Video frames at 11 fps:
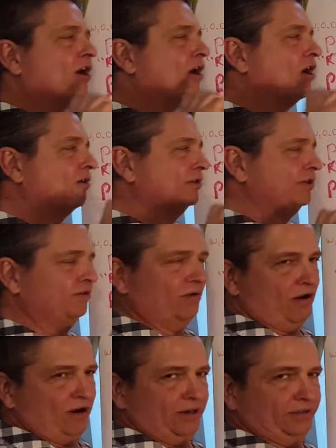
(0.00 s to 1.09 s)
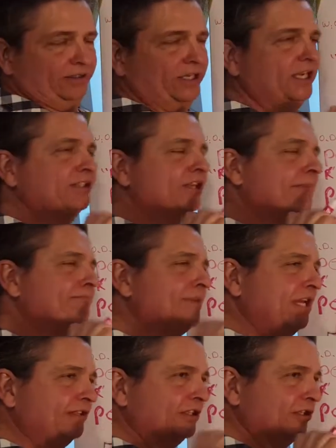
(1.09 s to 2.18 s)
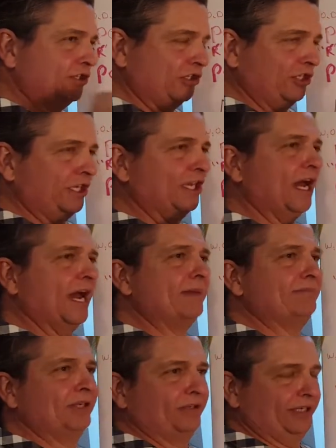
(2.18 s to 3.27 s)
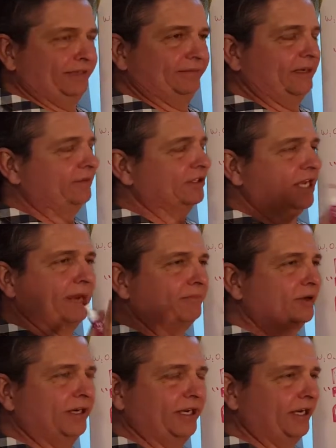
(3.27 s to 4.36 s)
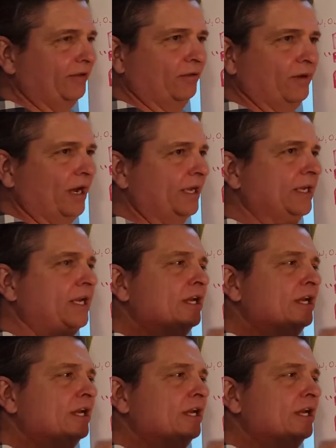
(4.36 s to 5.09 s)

All you are is a piece of shit liability. I just can't put it any other way.